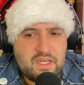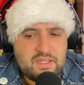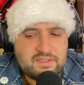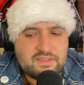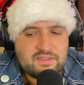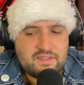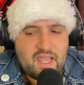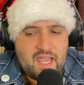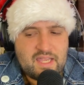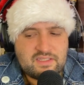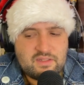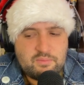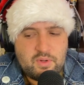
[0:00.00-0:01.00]
beast
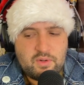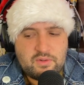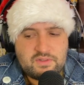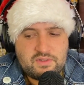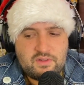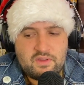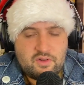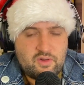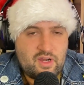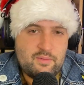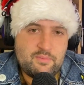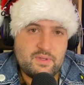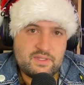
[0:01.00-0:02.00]
as opposed to the
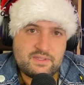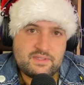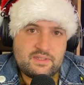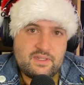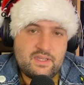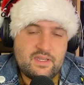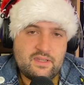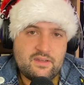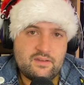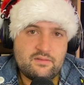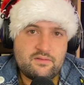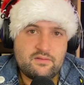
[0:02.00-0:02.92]
Krampus in